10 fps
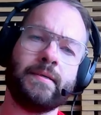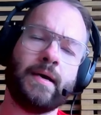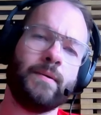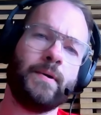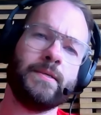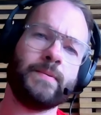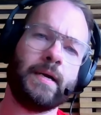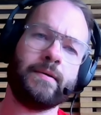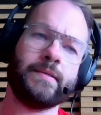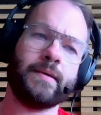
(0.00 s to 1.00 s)
I was when
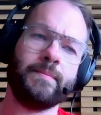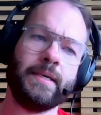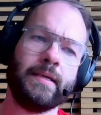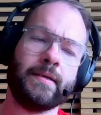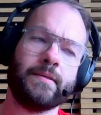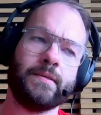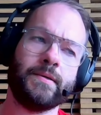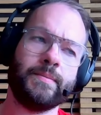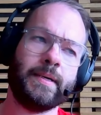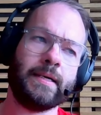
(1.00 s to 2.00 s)
I was competing
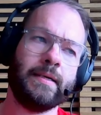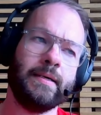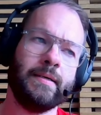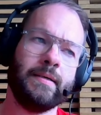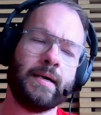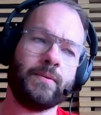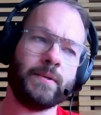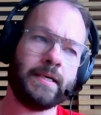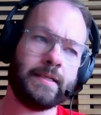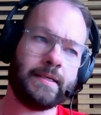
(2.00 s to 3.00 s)
too, but I
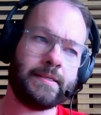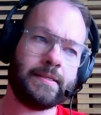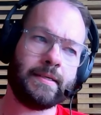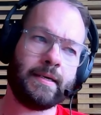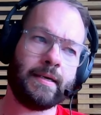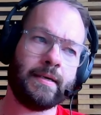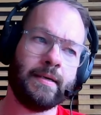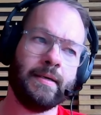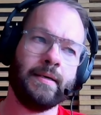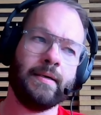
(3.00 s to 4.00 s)
really see
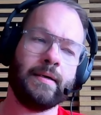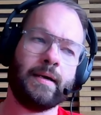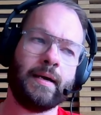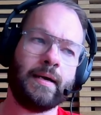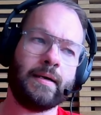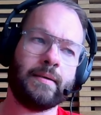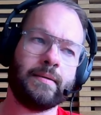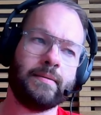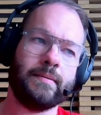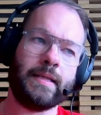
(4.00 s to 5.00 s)
uh,
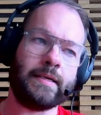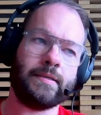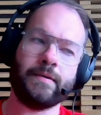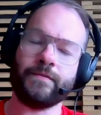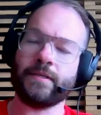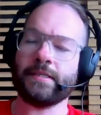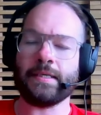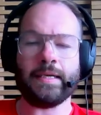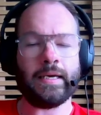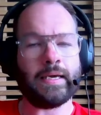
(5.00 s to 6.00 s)
that
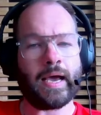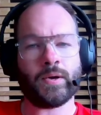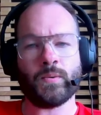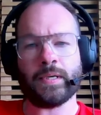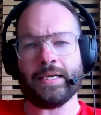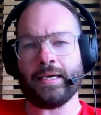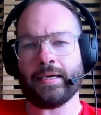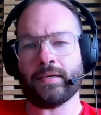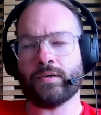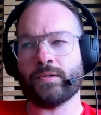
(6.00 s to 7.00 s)
diversity, equity,
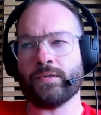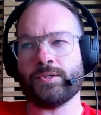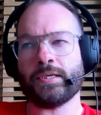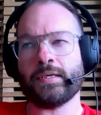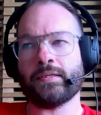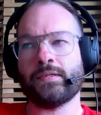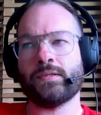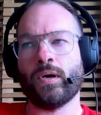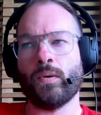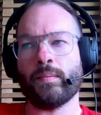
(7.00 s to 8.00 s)
inclusion, it's
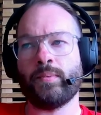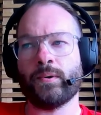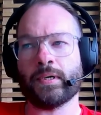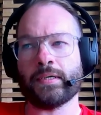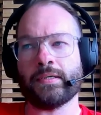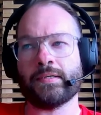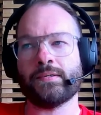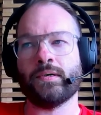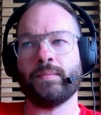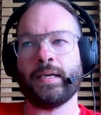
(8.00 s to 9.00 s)
so important to
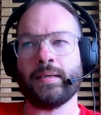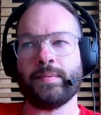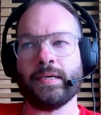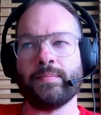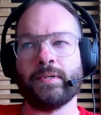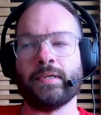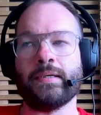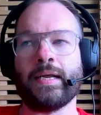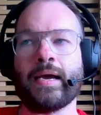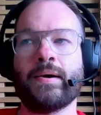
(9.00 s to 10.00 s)
so many people
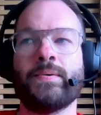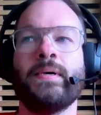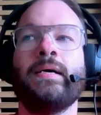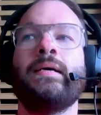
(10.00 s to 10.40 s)
now.